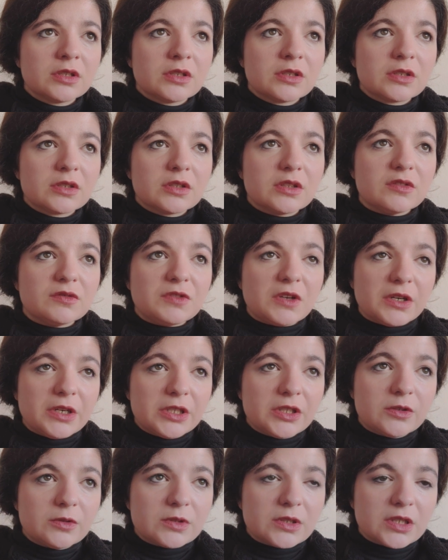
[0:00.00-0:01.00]
They're very
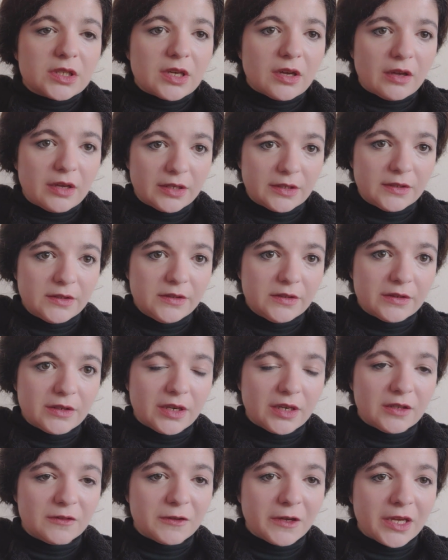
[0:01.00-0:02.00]
good and kind.
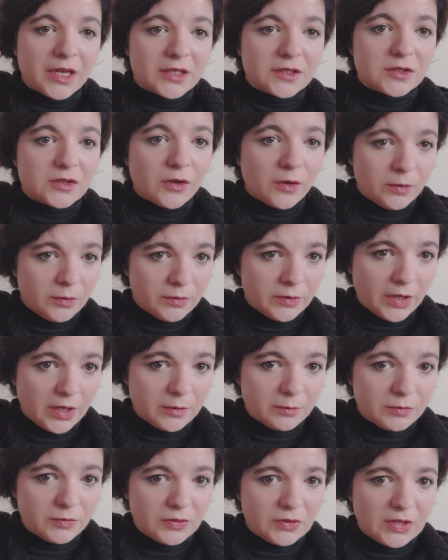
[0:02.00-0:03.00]
And if I had told
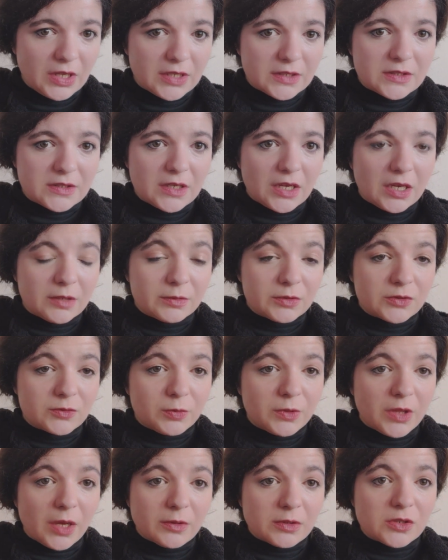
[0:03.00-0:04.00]
them that I was
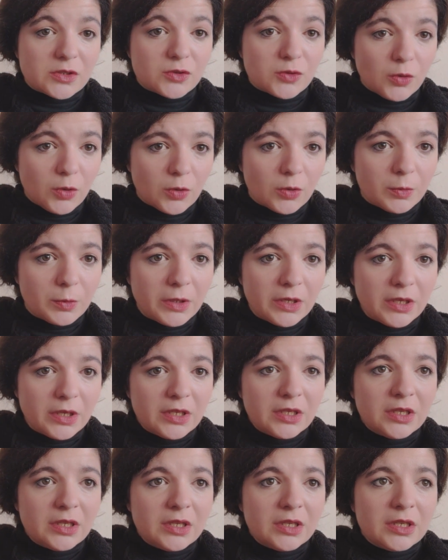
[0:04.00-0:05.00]
without a job,
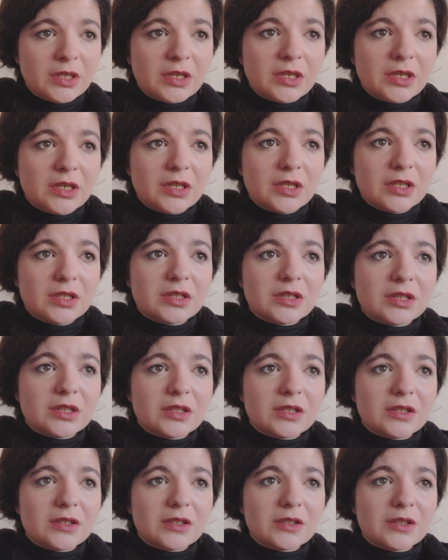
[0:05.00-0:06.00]

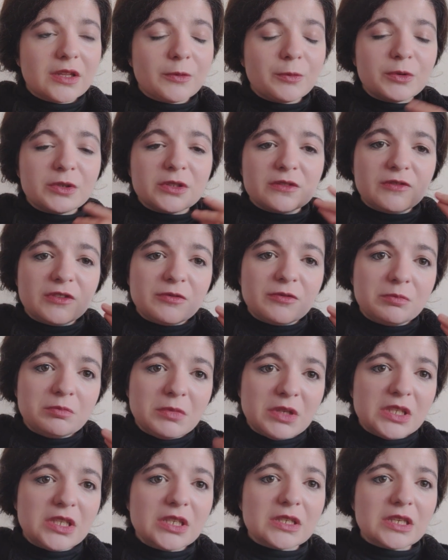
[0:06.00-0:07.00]
they would have
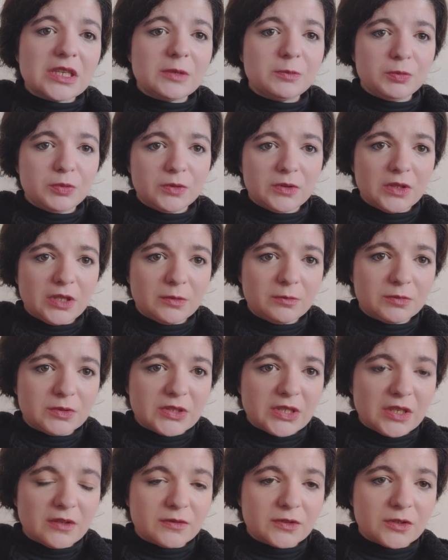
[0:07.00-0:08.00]
immediately put
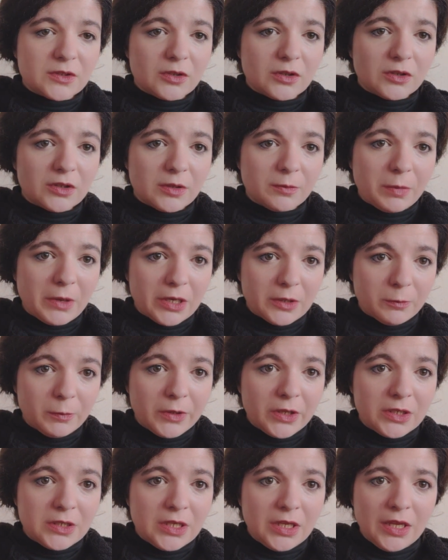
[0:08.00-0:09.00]
themselves on the back
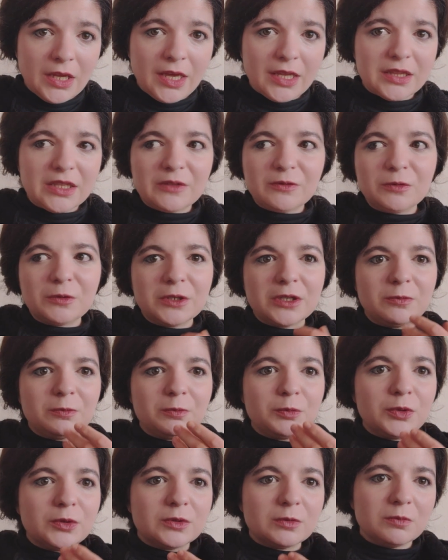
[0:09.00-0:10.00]
burner, and they would have
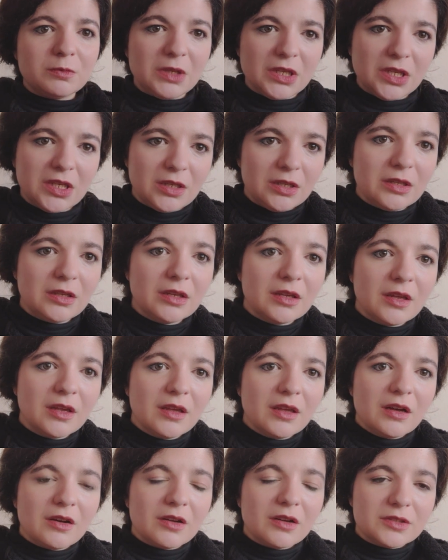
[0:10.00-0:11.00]
put me
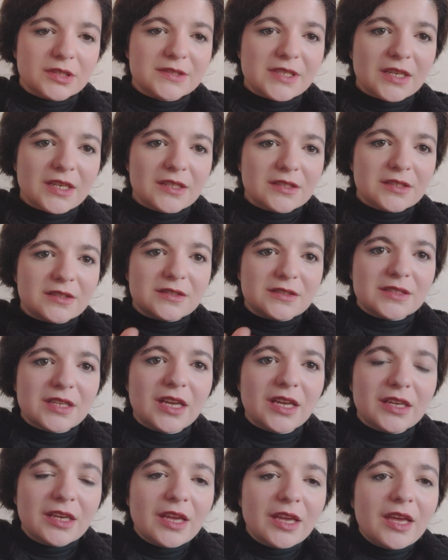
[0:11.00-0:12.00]
on the center and
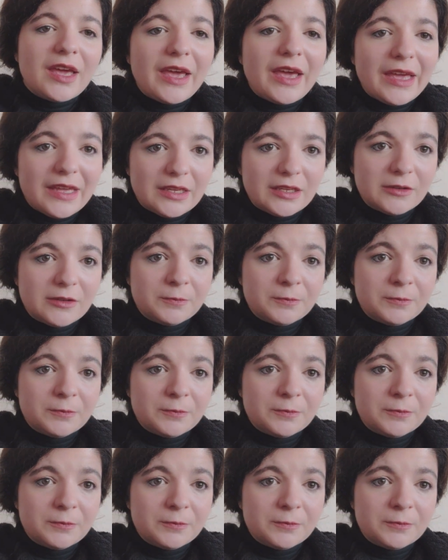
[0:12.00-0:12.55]
say, hey,